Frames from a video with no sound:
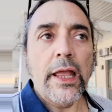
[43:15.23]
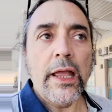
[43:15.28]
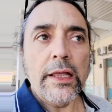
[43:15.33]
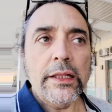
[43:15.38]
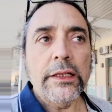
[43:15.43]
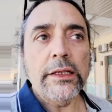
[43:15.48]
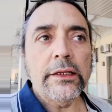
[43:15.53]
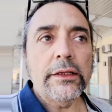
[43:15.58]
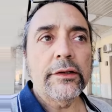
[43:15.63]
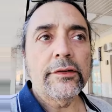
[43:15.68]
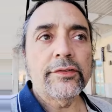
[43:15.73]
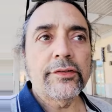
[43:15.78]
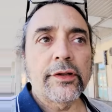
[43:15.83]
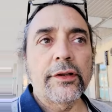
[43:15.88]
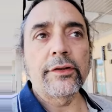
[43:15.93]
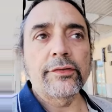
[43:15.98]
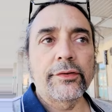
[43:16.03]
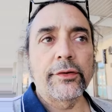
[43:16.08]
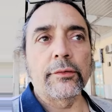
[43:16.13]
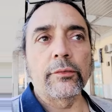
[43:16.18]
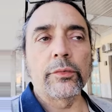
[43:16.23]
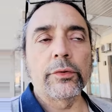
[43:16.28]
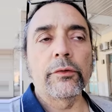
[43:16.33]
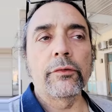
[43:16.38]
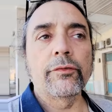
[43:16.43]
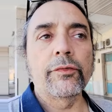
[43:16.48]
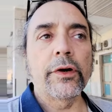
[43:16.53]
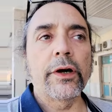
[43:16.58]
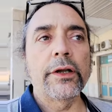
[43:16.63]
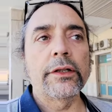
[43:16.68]
Any citizen
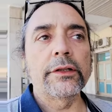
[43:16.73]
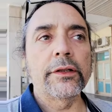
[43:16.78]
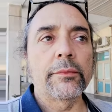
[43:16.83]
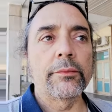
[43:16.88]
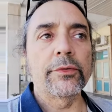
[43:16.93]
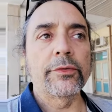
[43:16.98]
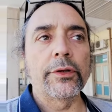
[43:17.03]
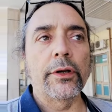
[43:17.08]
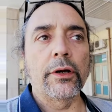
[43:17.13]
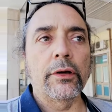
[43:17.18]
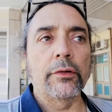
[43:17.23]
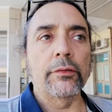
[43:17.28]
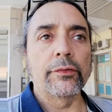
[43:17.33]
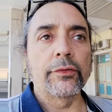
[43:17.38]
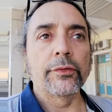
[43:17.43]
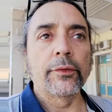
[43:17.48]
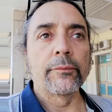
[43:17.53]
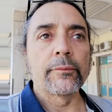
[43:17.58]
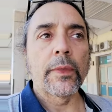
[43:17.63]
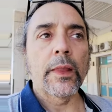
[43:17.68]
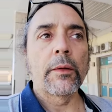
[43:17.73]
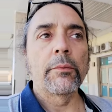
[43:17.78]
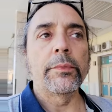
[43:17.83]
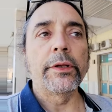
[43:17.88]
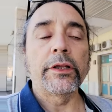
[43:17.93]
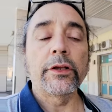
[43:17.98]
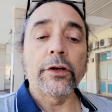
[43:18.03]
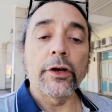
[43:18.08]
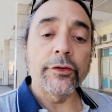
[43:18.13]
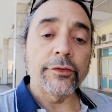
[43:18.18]
will find themselves
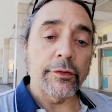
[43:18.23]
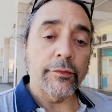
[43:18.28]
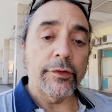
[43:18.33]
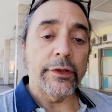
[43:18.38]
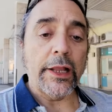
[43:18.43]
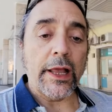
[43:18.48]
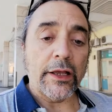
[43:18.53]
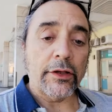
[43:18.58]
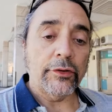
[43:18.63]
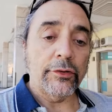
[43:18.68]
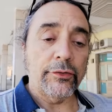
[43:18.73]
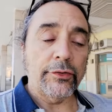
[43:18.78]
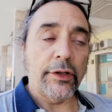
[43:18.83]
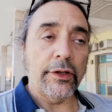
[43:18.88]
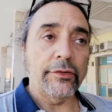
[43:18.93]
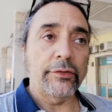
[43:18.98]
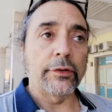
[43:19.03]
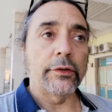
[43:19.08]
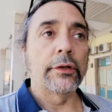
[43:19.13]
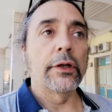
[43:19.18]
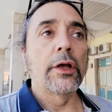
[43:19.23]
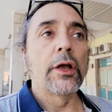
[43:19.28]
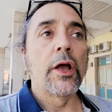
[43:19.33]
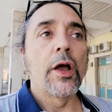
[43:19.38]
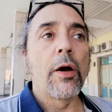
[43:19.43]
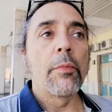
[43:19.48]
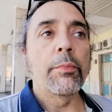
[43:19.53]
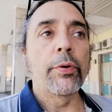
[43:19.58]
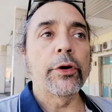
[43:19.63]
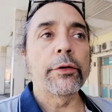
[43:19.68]
because of an accusation
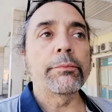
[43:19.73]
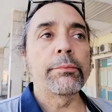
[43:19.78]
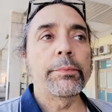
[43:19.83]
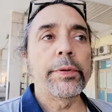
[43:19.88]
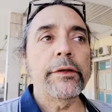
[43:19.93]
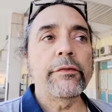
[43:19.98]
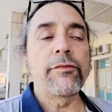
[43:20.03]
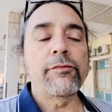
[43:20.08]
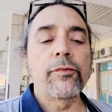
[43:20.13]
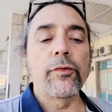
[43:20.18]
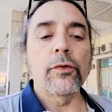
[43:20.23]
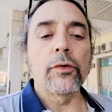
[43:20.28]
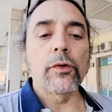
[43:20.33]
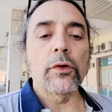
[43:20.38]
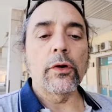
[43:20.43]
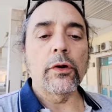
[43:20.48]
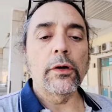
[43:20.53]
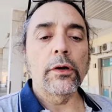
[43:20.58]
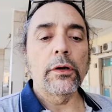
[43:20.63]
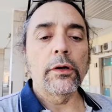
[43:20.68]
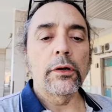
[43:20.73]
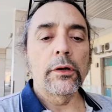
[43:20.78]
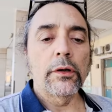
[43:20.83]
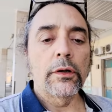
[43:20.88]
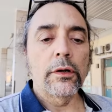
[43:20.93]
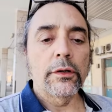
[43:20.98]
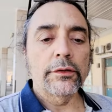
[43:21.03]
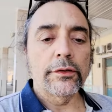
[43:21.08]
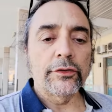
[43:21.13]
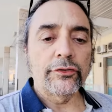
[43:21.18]
put before
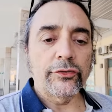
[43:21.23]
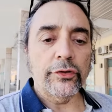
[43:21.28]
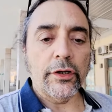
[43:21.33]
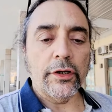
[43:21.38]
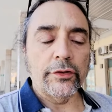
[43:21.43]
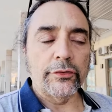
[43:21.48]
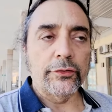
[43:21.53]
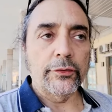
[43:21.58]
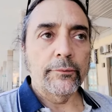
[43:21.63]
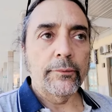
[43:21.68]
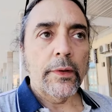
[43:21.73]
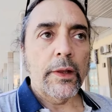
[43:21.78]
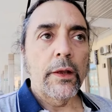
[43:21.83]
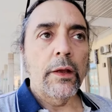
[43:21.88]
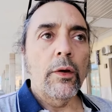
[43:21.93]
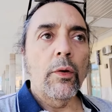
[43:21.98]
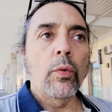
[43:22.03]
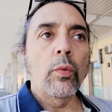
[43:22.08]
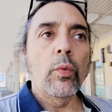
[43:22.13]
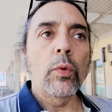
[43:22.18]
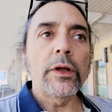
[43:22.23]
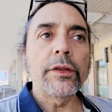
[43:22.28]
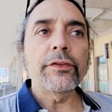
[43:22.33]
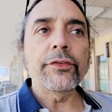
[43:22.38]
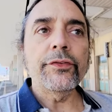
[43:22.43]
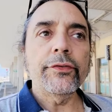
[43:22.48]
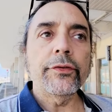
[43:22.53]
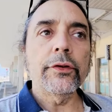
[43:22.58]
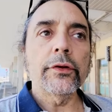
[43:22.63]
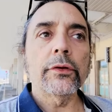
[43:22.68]
the judge.
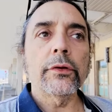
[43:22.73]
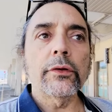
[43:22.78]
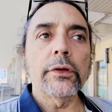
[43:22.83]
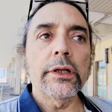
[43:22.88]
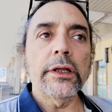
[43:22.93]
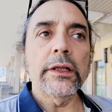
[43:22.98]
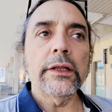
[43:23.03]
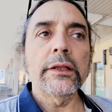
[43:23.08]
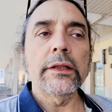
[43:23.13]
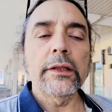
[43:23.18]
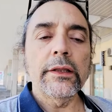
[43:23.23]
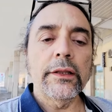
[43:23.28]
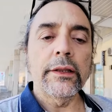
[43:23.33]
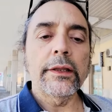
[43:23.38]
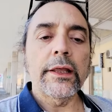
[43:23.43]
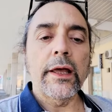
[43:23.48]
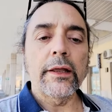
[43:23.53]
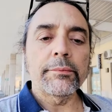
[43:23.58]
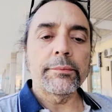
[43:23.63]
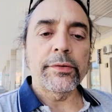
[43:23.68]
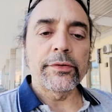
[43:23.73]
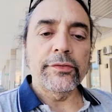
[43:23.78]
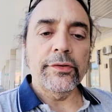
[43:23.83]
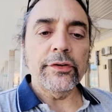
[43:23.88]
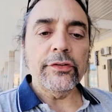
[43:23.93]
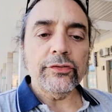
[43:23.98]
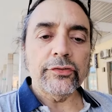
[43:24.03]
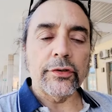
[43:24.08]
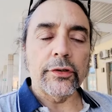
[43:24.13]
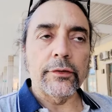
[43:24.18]
Once you're in that
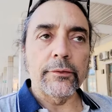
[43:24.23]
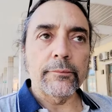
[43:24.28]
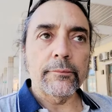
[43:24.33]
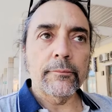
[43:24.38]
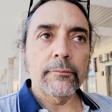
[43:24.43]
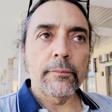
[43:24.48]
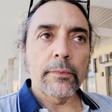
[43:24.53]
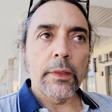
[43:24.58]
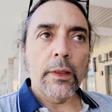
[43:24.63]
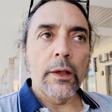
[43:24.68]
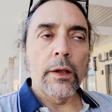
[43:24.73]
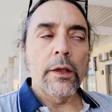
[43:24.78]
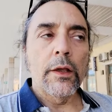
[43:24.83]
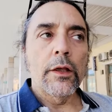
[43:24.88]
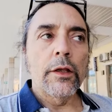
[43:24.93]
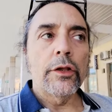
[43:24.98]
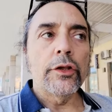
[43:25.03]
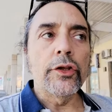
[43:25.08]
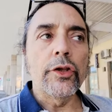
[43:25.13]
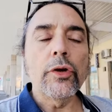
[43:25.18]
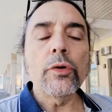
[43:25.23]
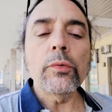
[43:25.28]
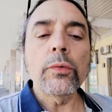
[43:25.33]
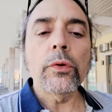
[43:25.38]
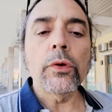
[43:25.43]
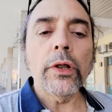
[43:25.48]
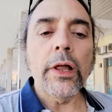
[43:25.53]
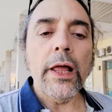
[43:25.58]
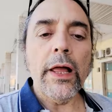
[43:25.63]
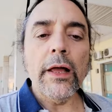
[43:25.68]
position, you
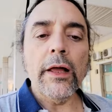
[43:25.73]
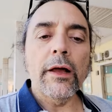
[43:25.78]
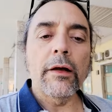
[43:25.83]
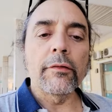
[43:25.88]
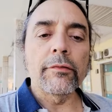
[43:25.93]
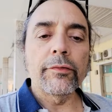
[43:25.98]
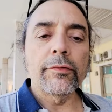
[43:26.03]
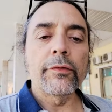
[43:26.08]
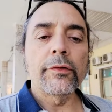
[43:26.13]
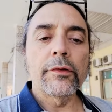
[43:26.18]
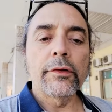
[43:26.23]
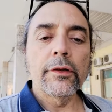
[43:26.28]
will have